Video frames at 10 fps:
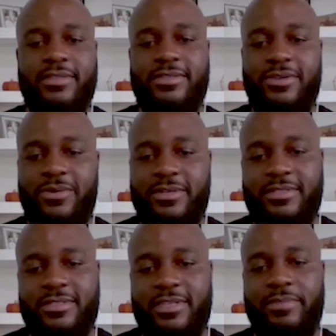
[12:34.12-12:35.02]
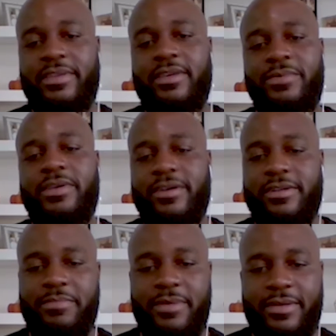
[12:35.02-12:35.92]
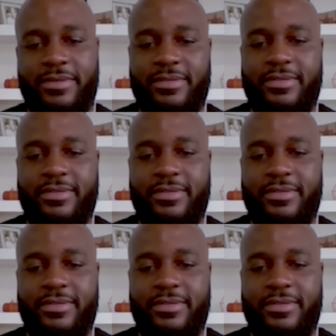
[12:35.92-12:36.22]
your question, Tommy, we heard about the